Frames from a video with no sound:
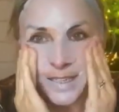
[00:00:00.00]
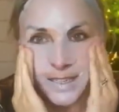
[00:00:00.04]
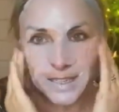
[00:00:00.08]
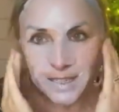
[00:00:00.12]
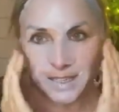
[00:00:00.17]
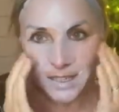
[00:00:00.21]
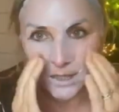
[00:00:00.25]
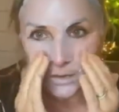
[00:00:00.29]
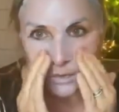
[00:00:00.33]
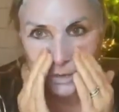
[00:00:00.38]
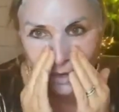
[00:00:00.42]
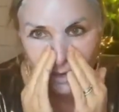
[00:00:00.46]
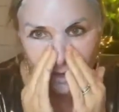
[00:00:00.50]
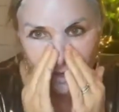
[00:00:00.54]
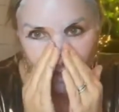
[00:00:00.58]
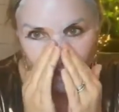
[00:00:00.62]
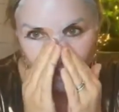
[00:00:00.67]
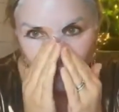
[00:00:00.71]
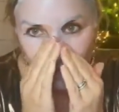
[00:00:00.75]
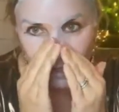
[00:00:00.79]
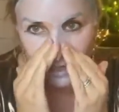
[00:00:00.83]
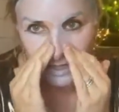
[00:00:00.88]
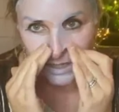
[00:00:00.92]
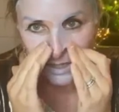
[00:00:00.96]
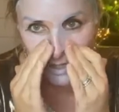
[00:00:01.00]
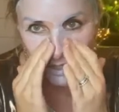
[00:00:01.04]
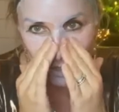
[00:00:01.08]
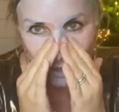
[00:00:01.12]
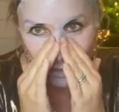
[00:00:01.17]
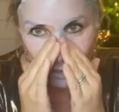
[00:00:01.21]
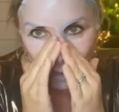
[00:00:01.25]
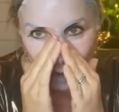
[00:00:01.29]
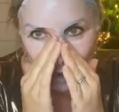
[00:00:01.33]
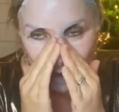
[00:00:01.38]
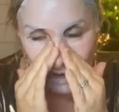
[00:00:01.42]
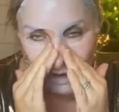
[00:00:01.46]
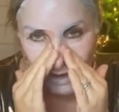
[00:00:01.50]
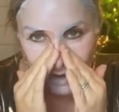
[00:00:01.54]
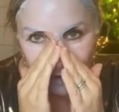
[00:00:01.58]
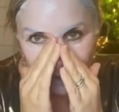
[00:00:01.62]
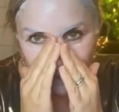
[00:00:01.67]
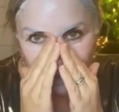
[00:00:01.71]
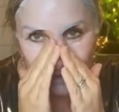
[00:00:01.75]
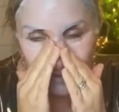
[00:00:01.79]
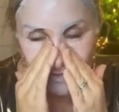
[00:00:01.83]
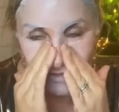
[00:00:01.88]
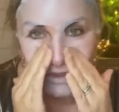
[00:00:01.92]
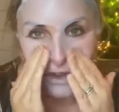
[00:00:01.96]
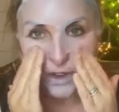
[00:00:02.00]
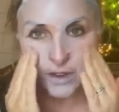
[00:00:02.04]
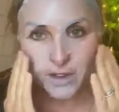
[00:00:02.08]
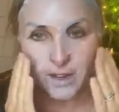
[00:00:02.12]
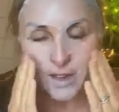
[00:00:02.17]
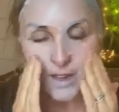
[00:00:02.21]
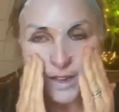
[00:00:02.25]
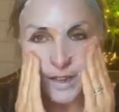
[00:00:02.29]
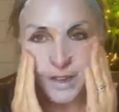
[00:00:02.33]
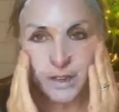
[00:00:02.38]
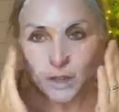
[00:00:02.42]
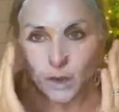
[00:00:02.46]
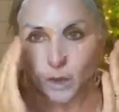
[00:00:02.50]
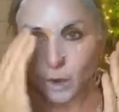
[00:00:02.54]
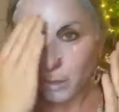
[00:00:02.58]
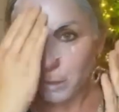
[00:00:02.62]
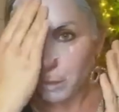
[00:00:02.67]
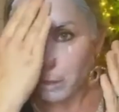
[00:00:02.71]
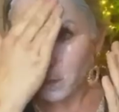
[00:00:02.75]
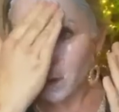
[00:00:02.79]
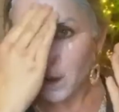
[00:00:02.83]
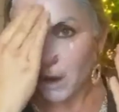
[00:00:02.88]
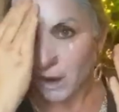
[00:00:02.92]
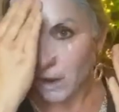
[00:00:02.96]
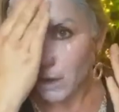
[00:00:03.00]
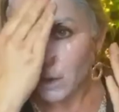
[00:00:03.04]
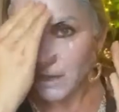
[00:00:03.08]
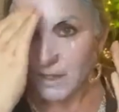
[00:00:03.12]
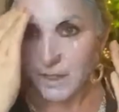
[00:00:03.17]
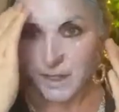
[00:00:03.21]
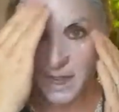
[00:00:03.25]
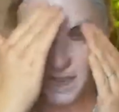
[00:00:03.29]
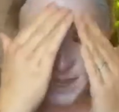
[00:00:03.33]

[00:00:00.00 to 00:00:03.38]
and that's one of the reasons why you've got it in your box.